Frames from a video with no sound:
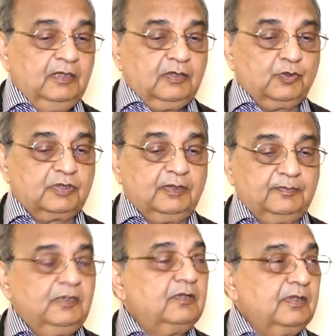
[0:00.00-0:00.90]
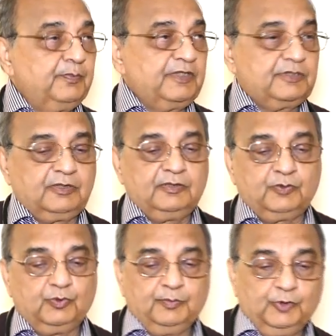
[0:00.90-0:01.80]
put them on a pressure
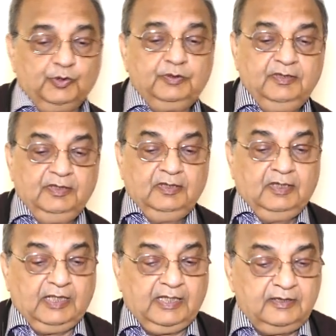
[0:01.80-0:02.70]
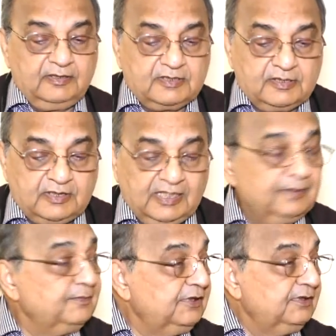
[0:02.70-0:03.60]
control mode. And it is
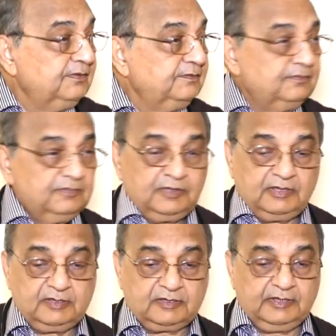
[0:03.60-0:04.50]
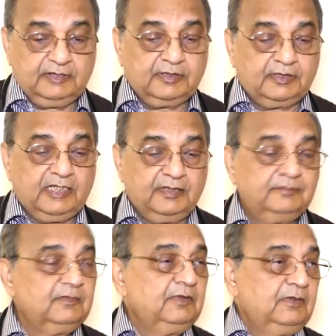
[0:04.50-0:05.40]
a certain
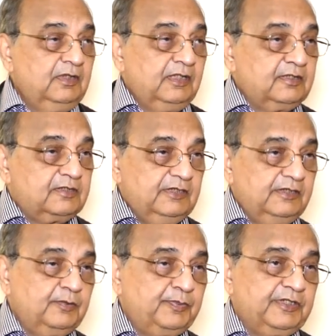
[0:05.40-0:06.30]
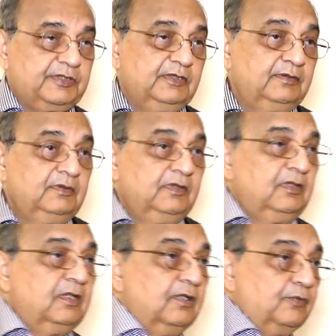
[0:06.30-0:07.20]
time, under certain pressure,
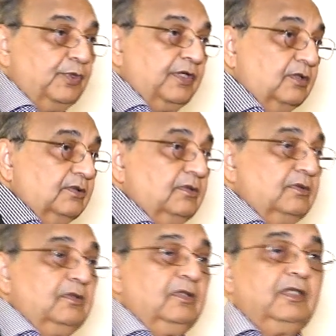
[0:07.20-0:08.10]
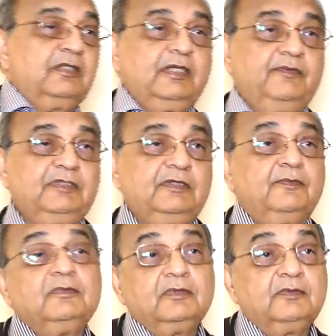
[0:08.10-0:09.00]
we are giving
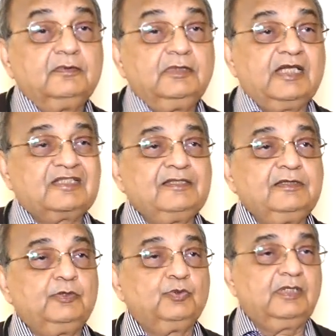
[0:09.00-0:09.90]
the gases into the